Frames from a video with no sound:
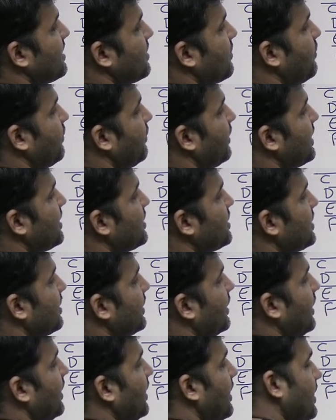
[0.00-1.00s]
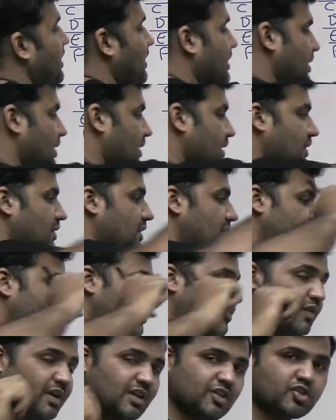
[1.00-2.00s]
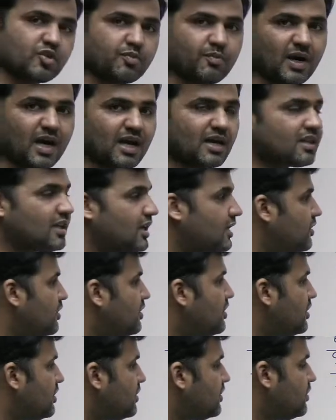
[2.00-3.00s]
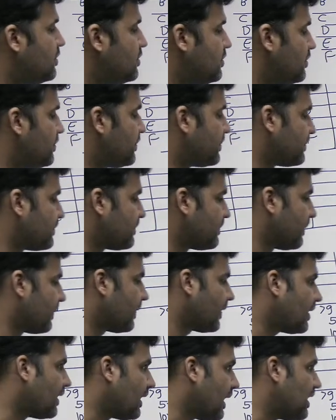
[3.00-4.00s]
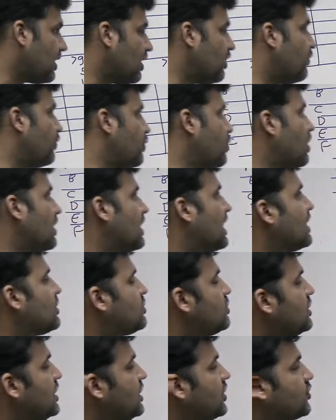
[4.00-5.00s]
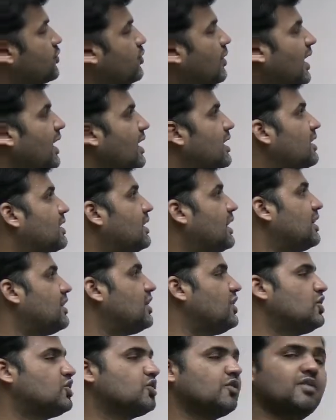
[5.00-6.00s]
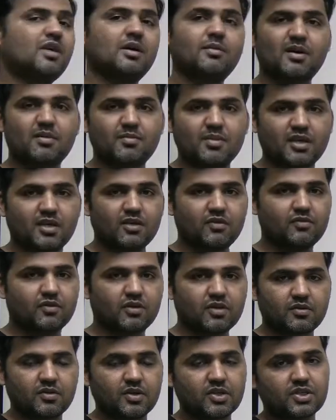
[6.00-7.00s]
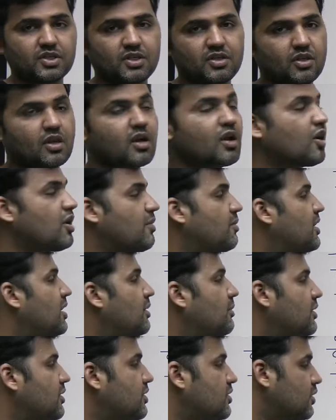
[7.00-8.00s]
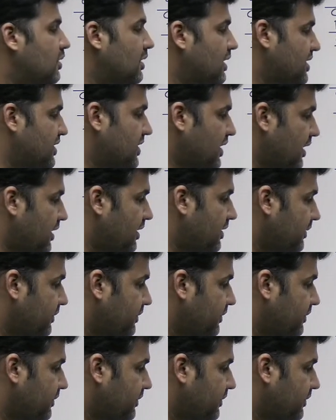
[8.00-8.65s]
a first part that you need to do, right? If you don't get to this point that each of them are making 4 questions, you'll not be able to solve the set.